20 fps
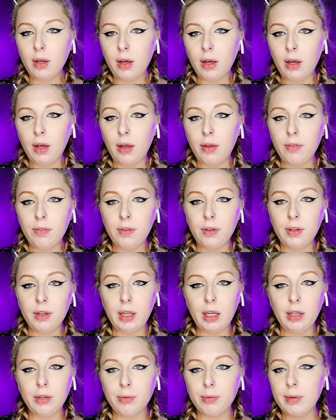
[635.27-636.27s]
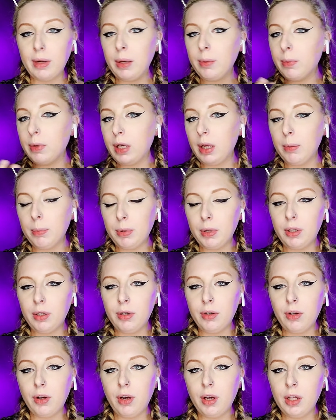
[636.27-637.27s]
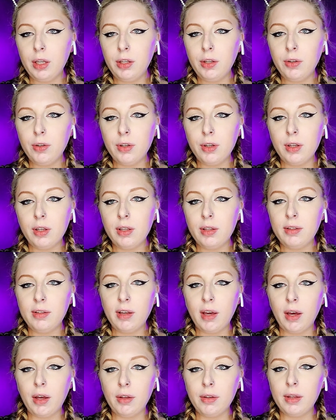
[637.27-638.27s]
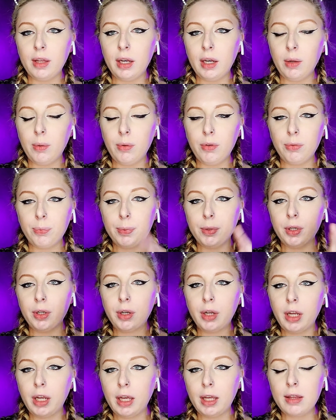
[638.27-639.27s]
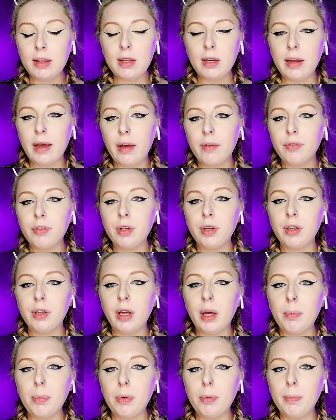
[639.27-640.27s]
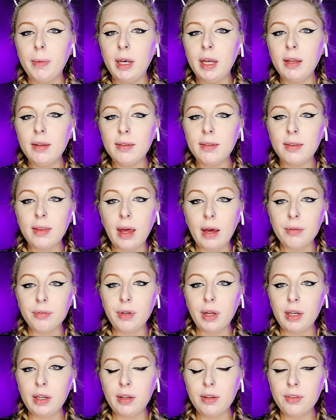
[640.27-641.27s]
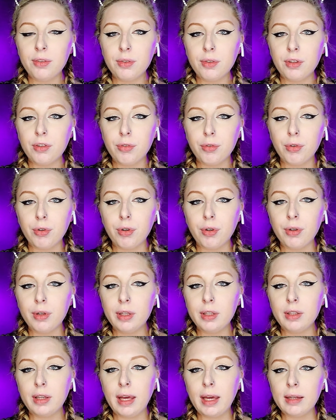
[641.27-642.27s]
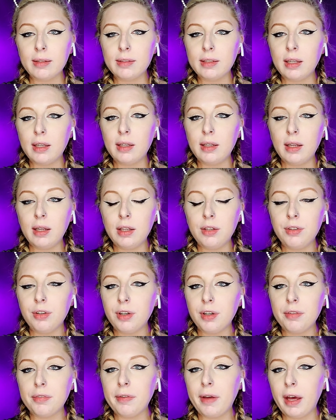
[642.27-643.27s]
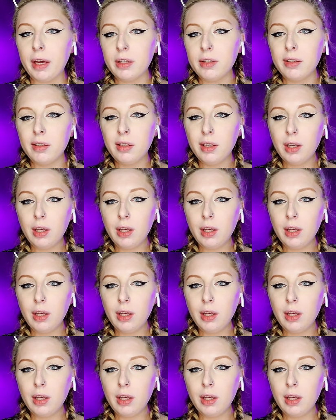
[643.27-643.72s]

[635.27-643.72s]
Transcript: I feel like right when I put it on, you could tell that it was blurring, and then after a couple of minutes, that redness control kicked in and took effect.